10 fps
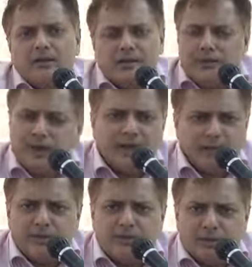This money
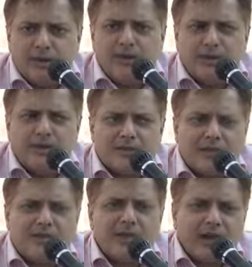can be stolen in the
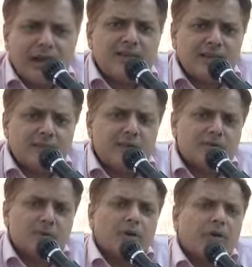sense the cash can be
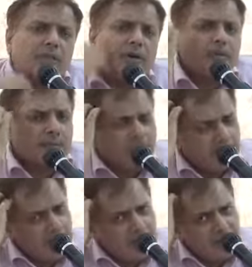stolen.
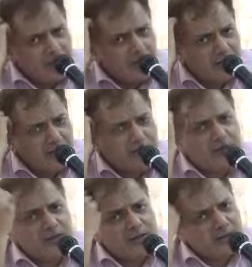But as the
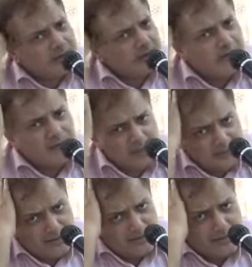digital currency
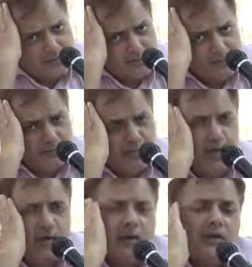increases,
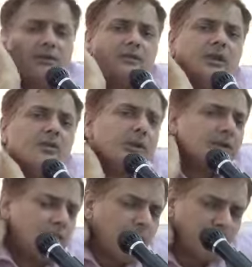the
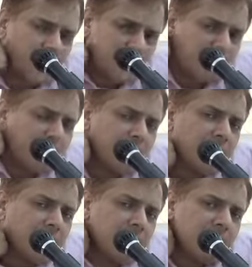circulation of cash will
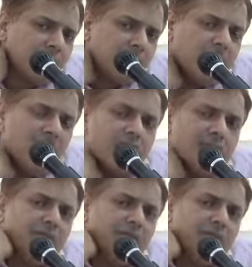decrease, and